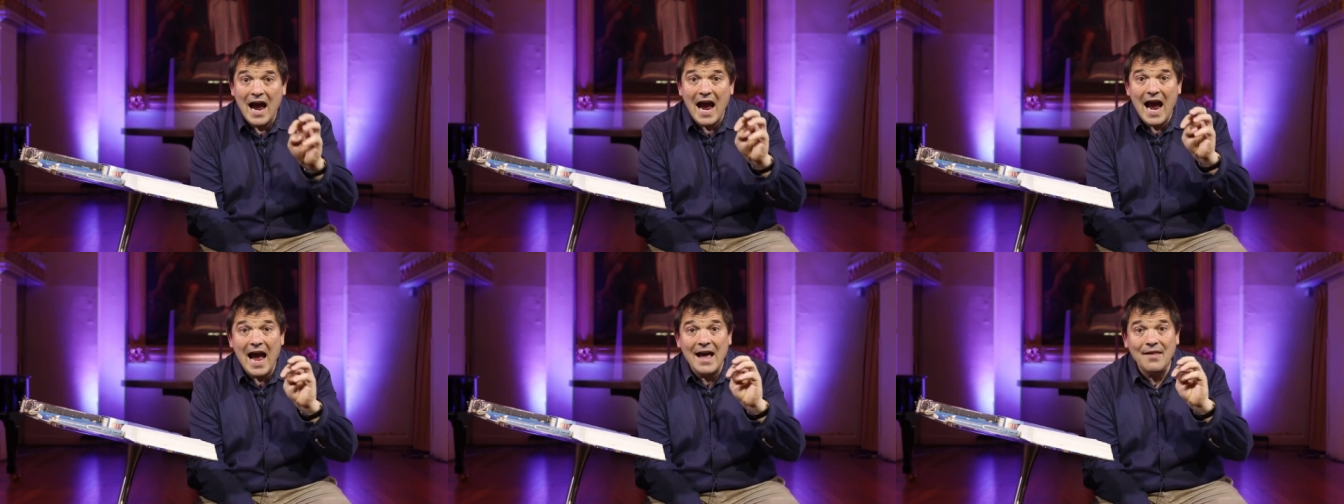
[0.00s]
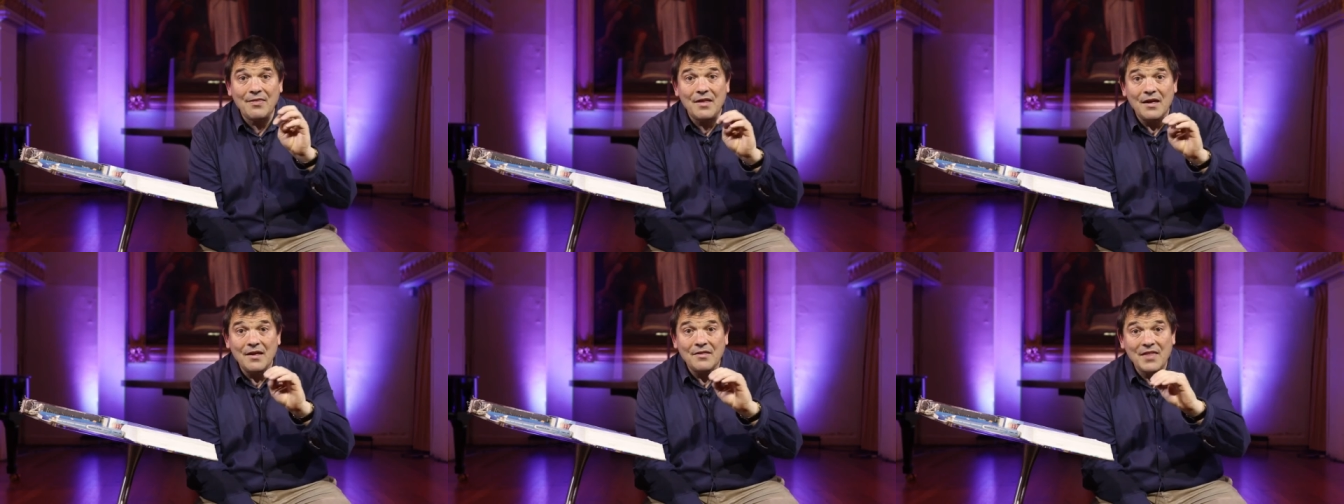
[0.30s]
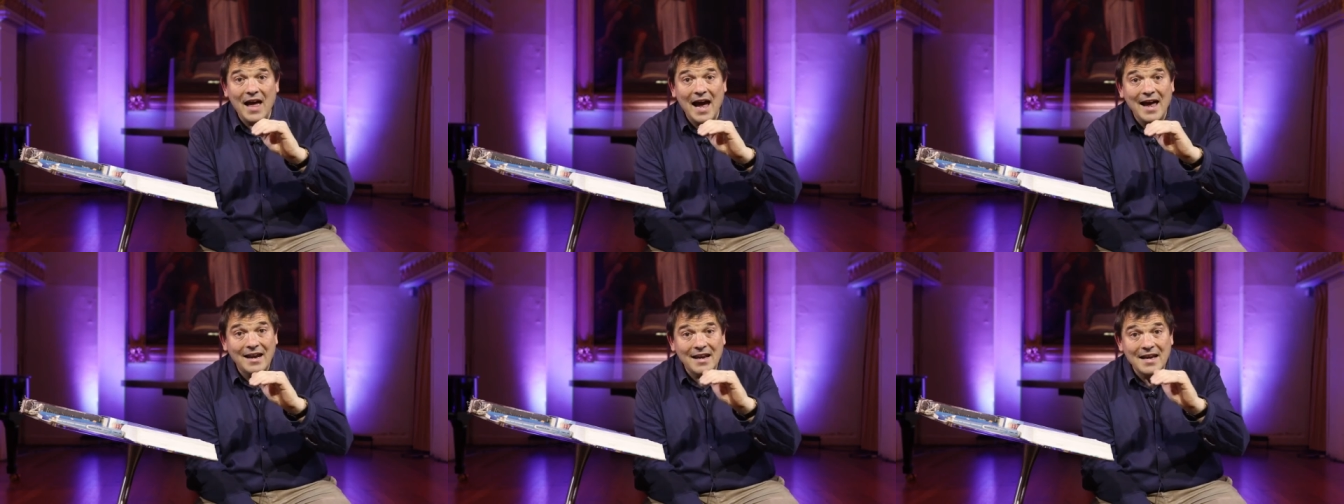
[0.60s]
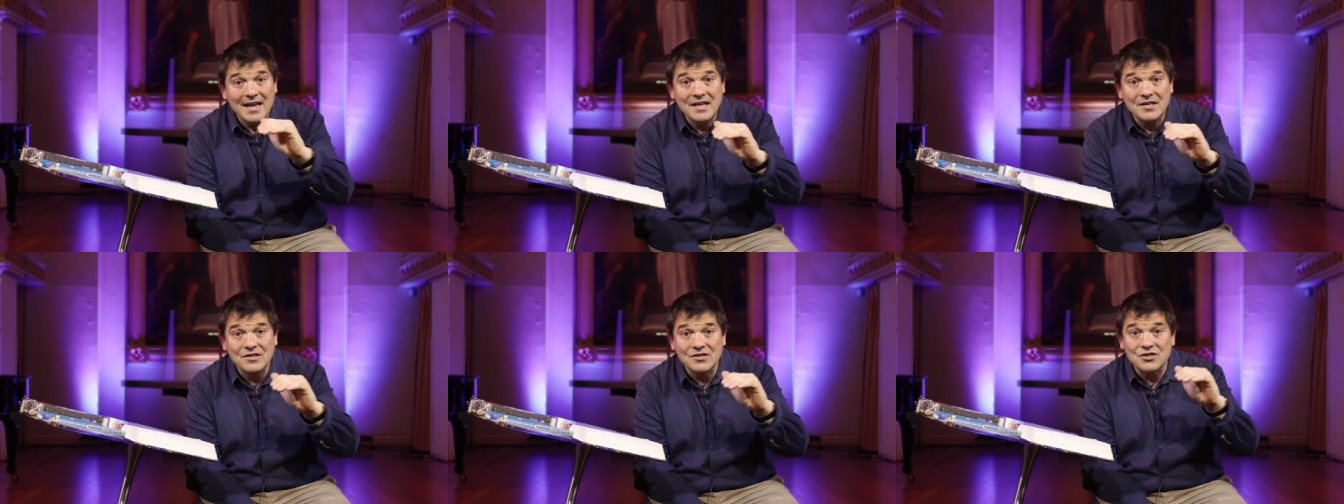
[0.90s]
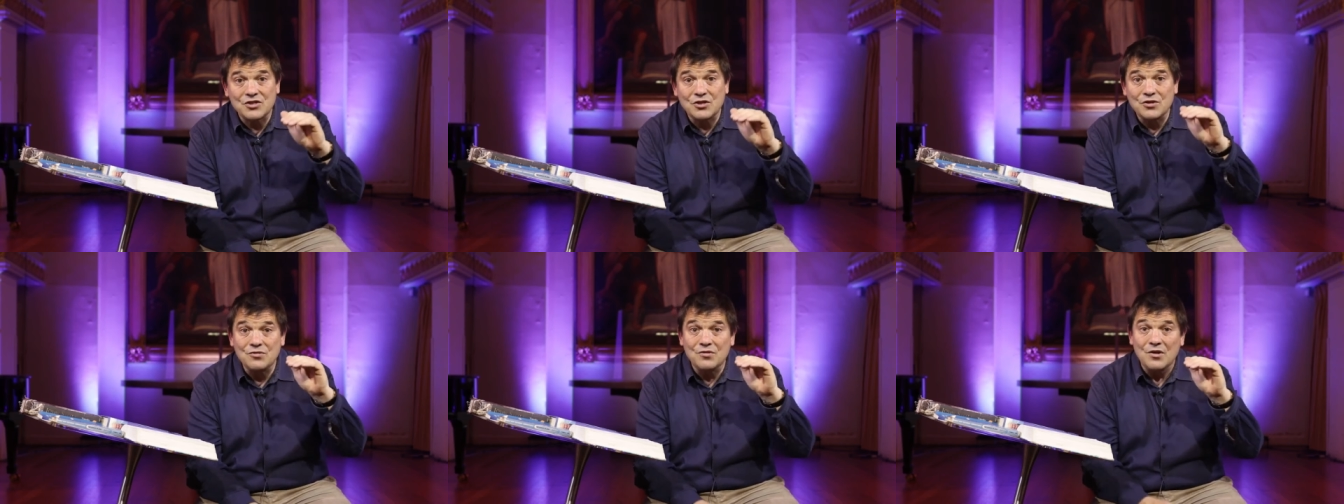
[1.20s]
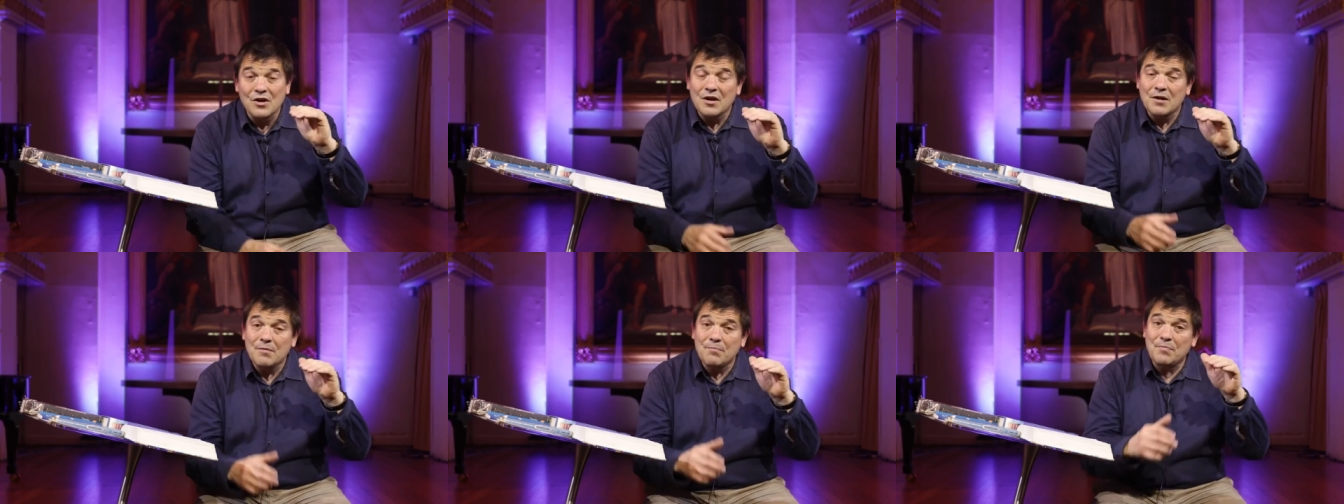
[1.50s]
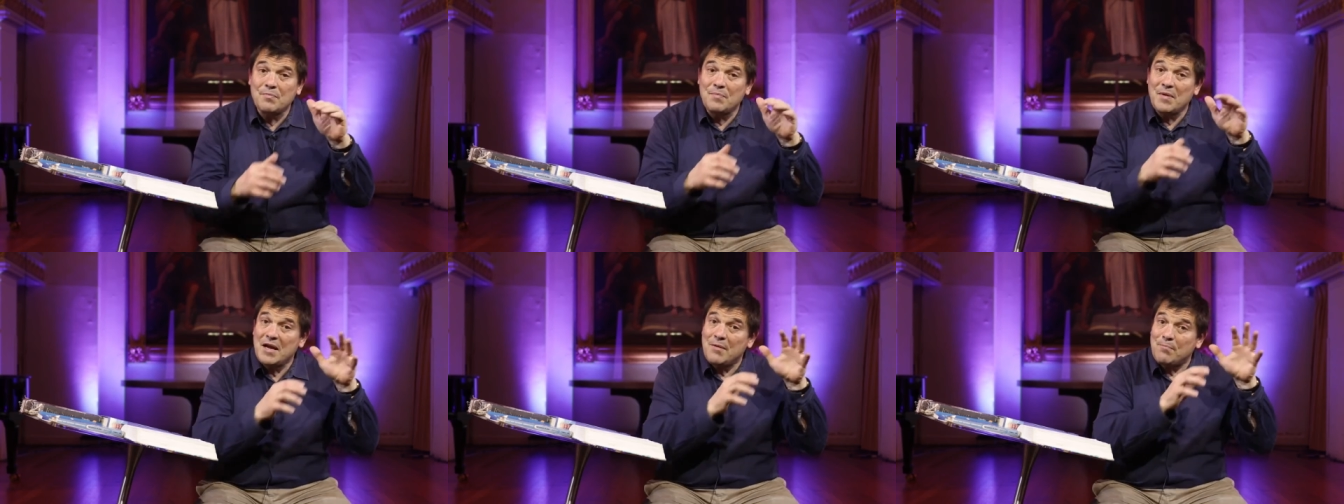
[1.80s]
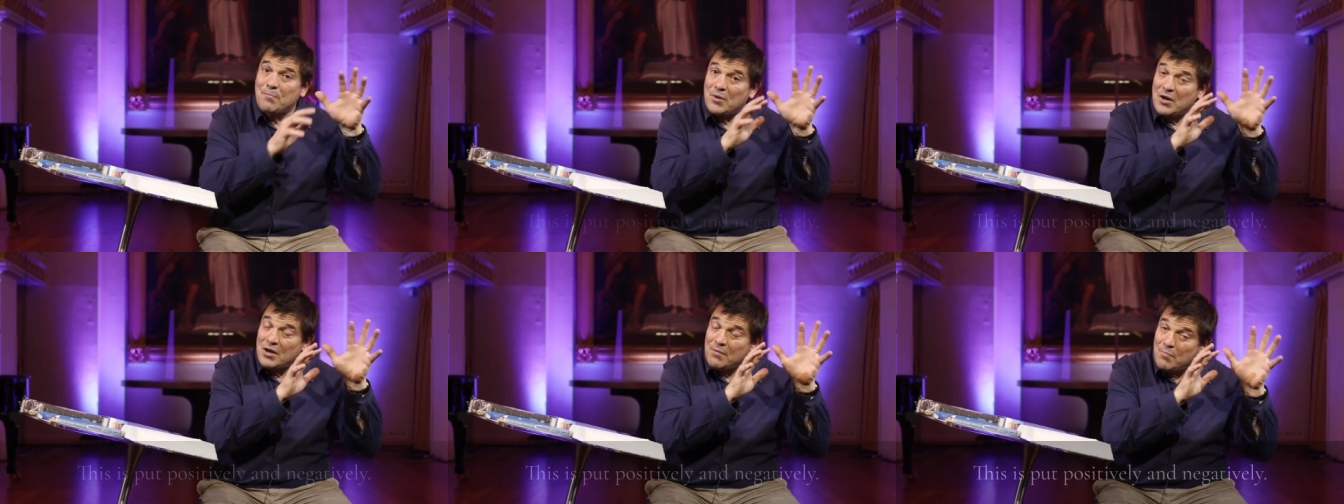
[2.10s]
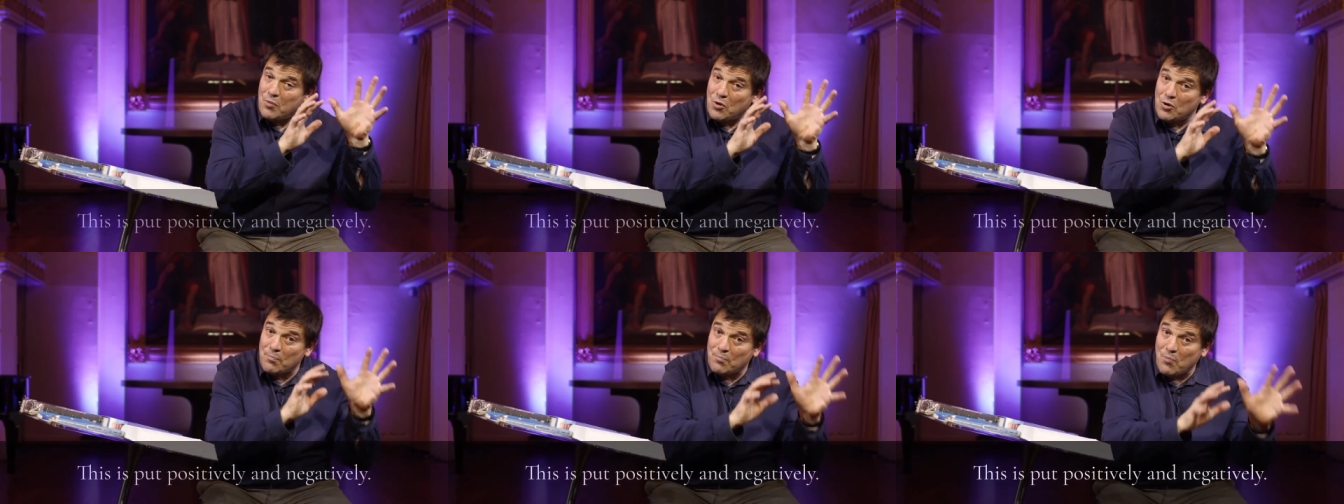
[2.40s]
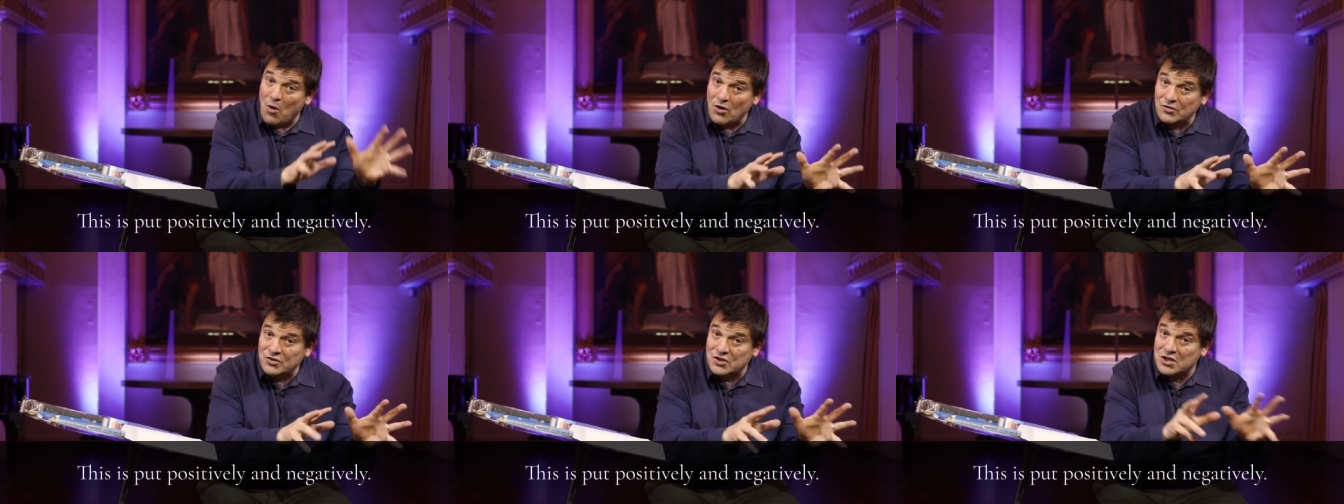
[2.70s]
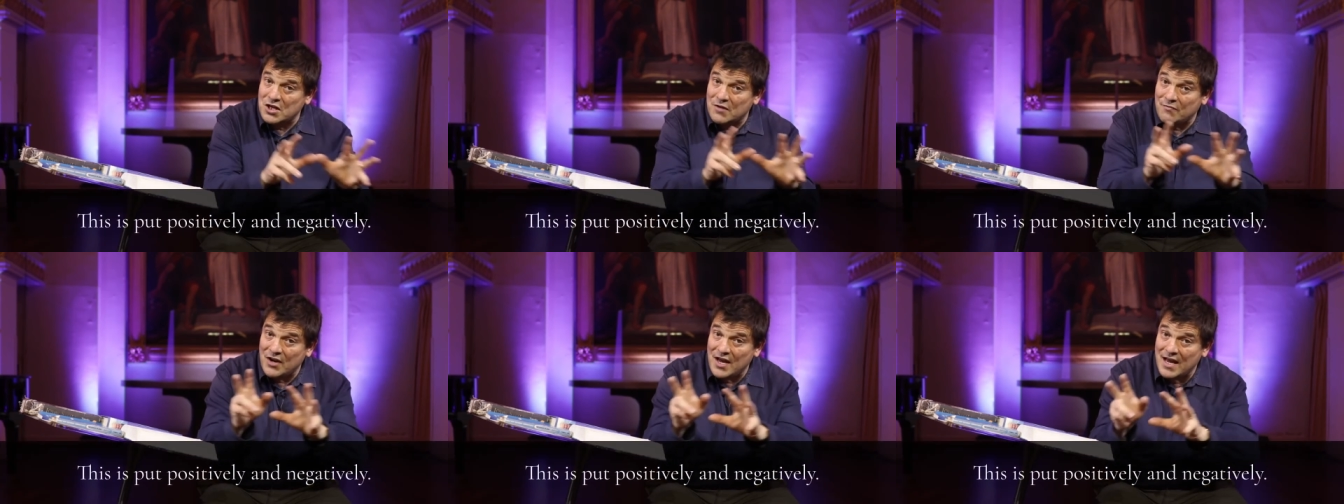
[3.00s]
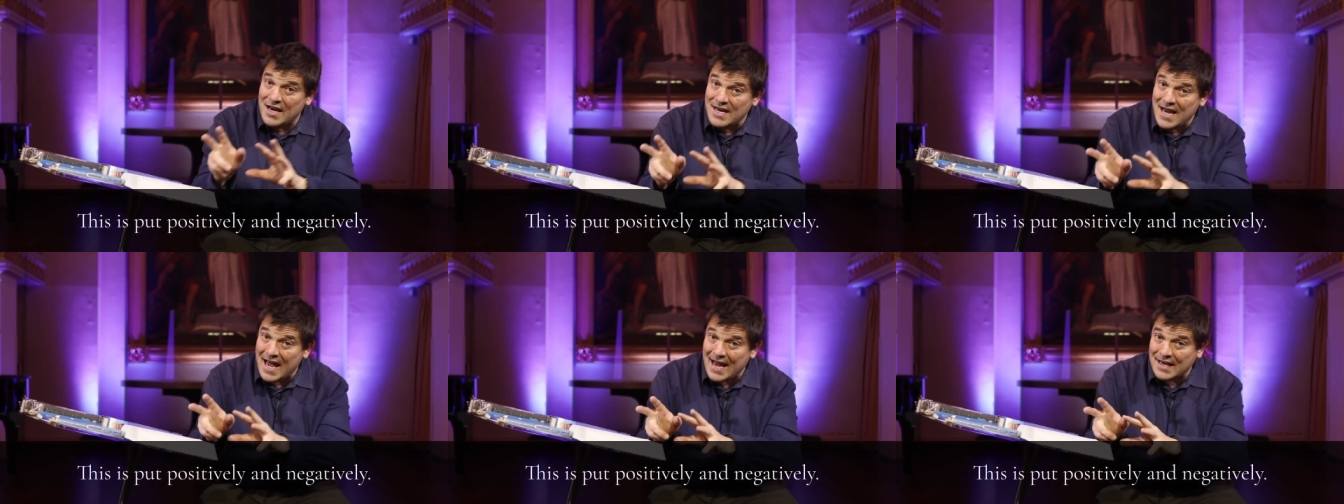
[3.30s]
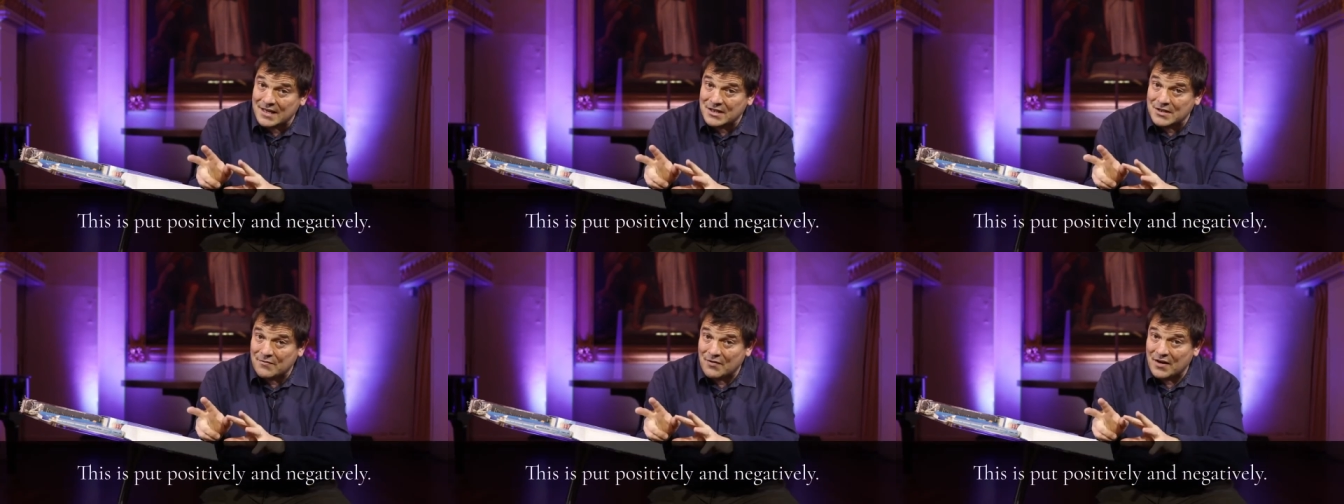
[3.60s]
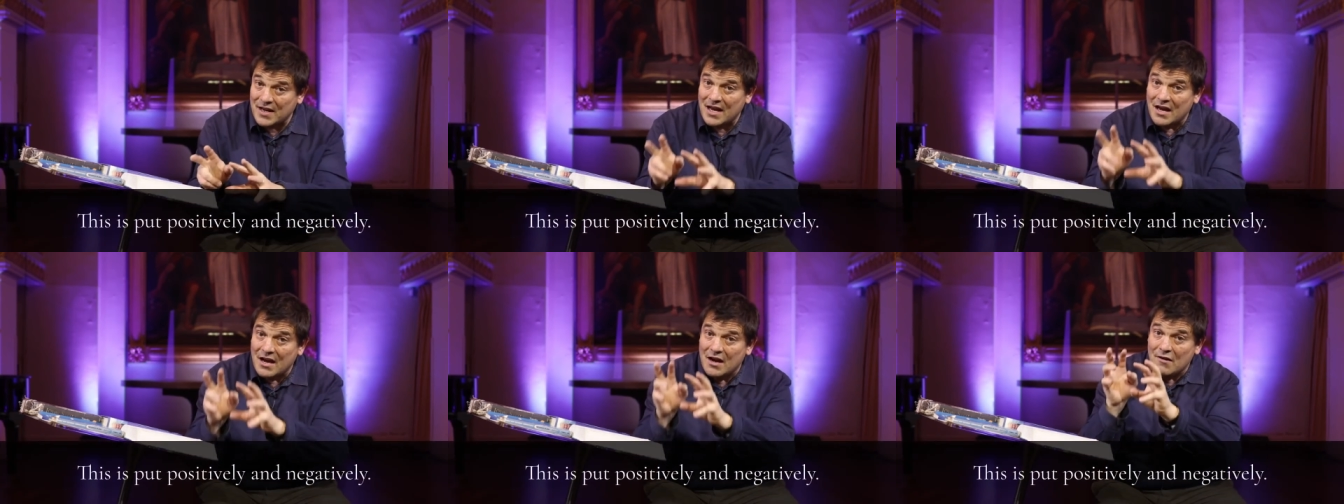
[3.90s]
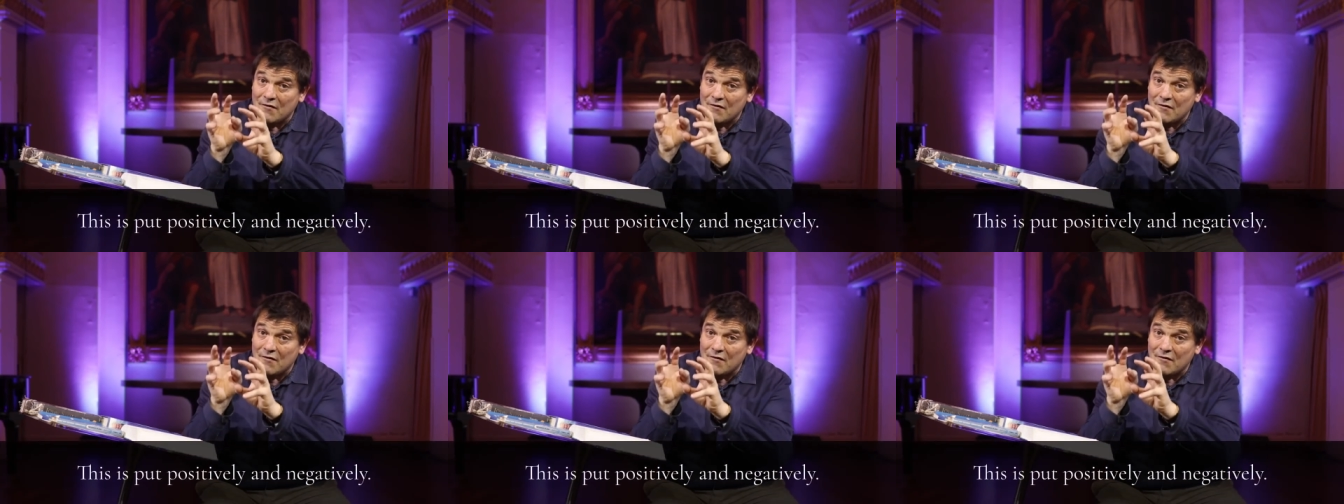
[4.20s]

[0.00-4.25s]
and that leads to being, being put positively and negatively.